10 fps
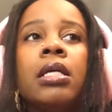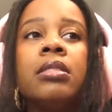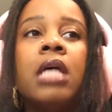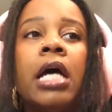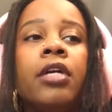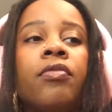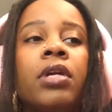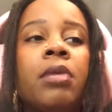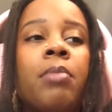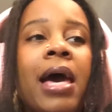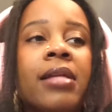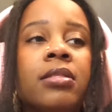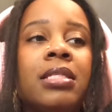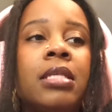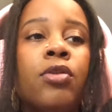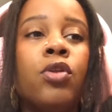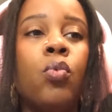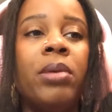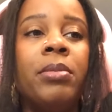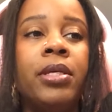Daia running back to tell the
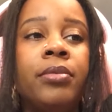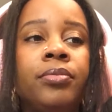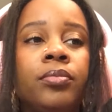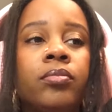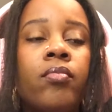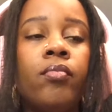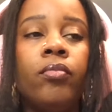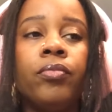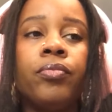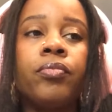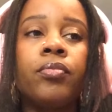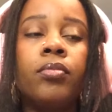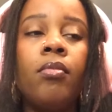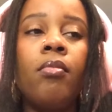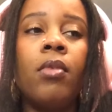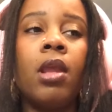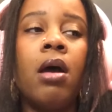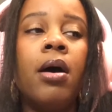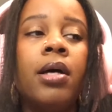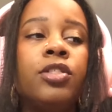women,
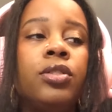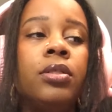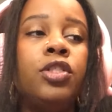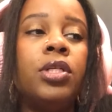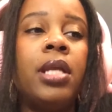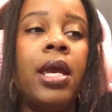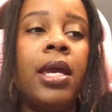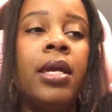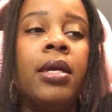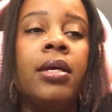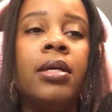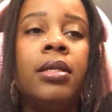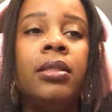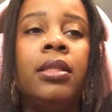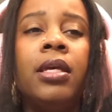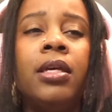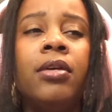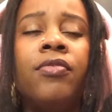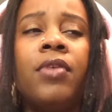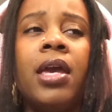uh, Janae,
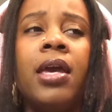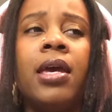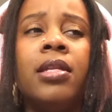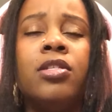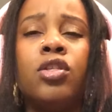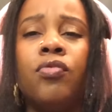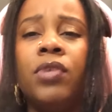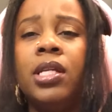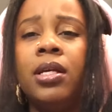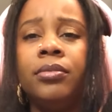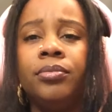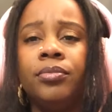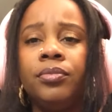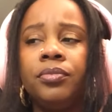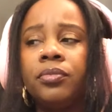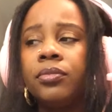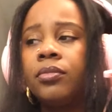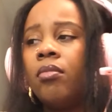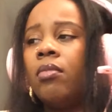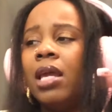Liv, and Serena
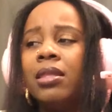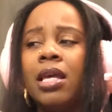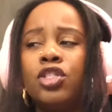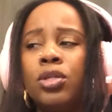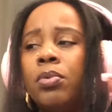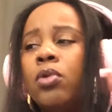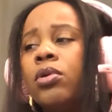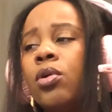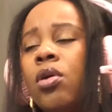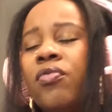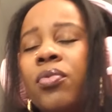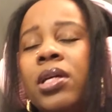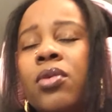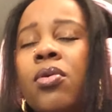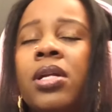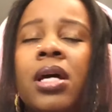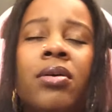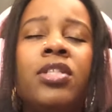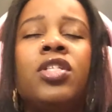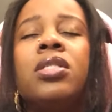that she broke it off with
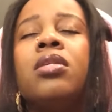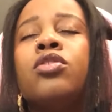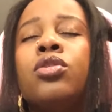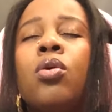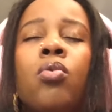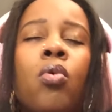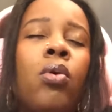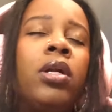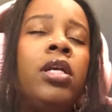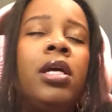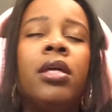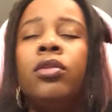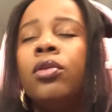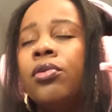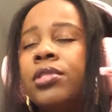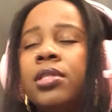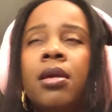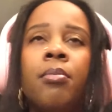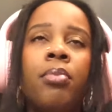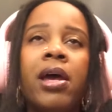Cordell, it just looked so corny and thirsty
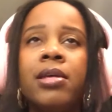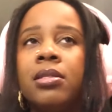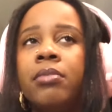and pressed.